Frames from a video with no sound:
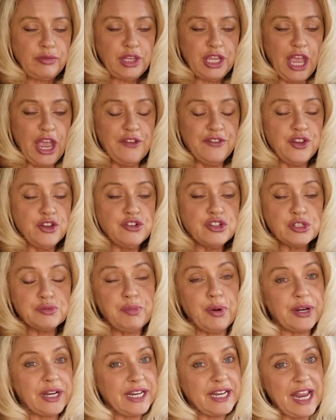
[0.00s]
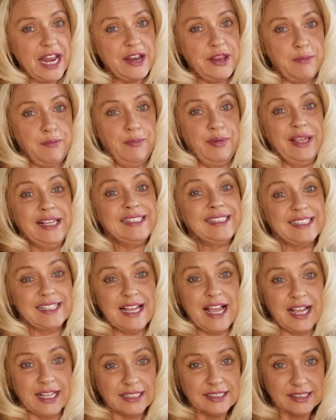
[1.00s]
if you just put it in
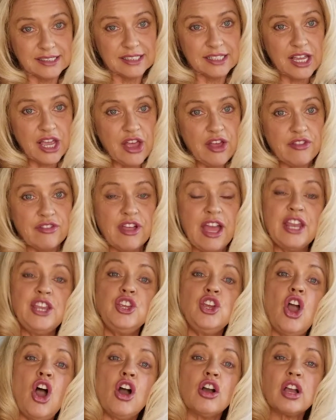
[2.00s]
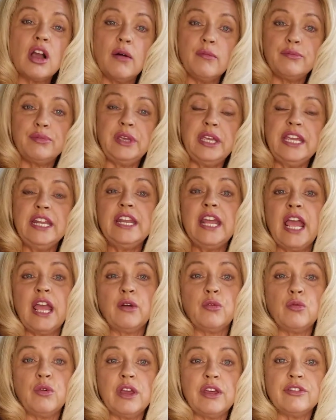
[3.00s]
business, then you're
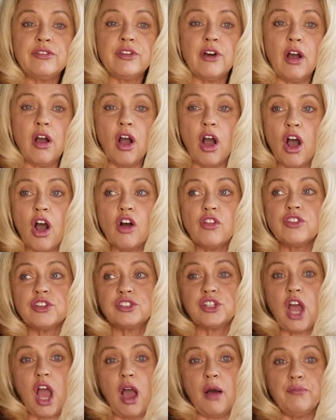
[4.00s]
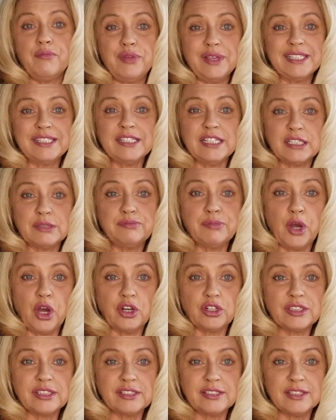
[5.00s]
competing with all the top business
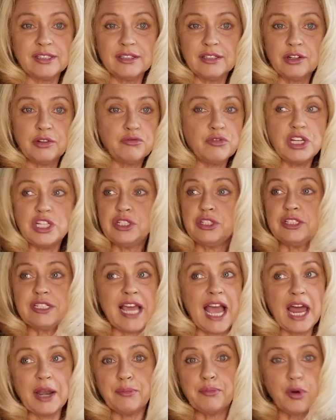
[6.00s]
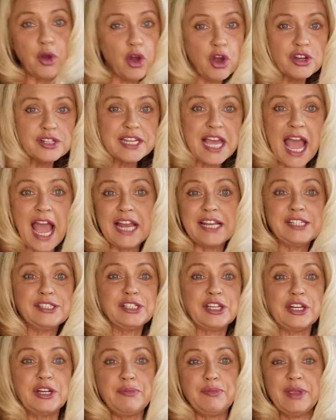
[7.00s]
books. Rich Dad, Poor Dad is
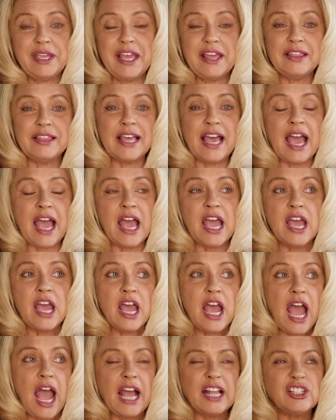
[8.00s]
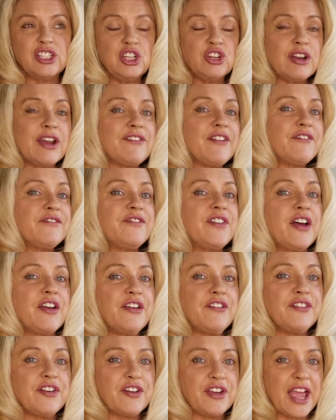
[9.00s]
going to be in there, and you're going to have a very,
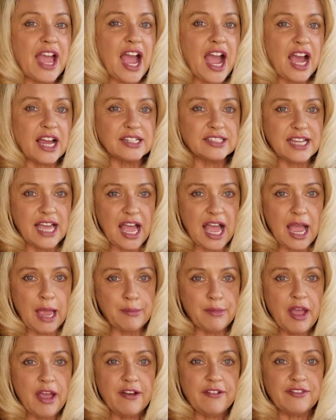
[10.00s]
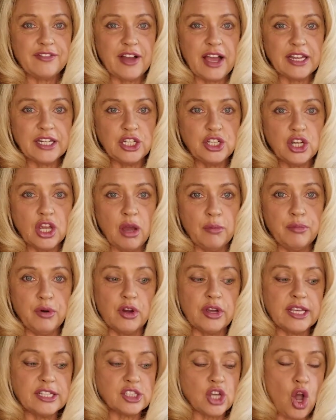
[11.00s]
very hard time finding your
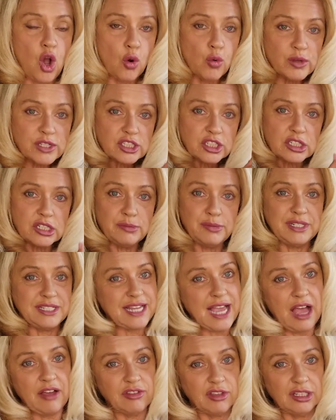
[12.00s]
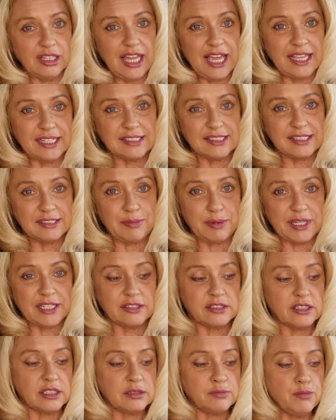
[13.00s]
book. It's always going to be down the list because
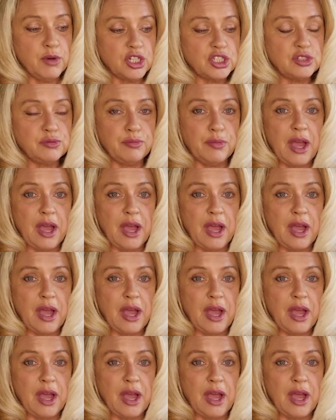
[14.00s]
there's much